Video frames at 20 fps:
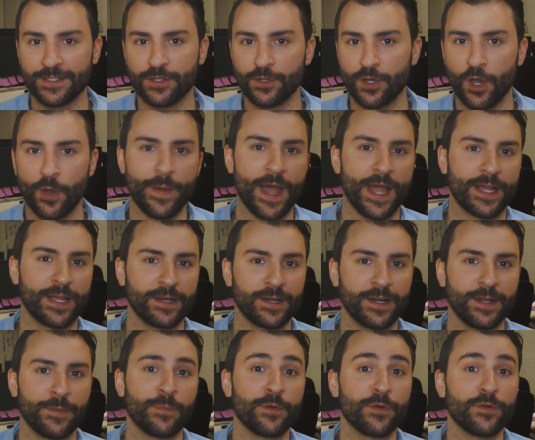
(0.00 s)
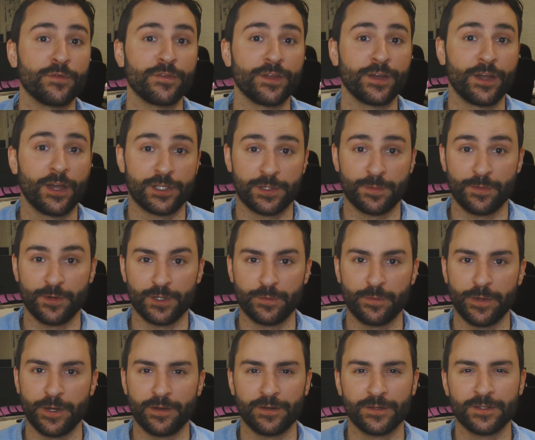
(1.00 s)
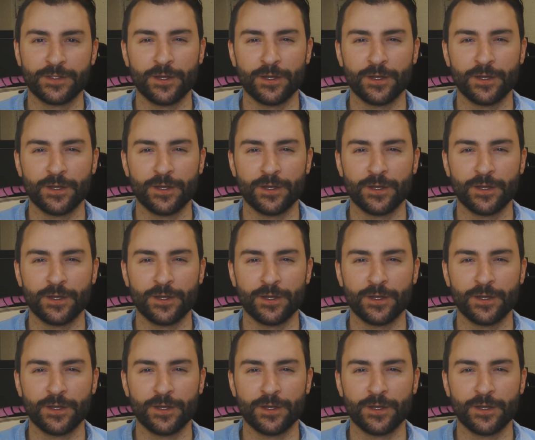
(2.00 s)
you go back and improve the customer experience.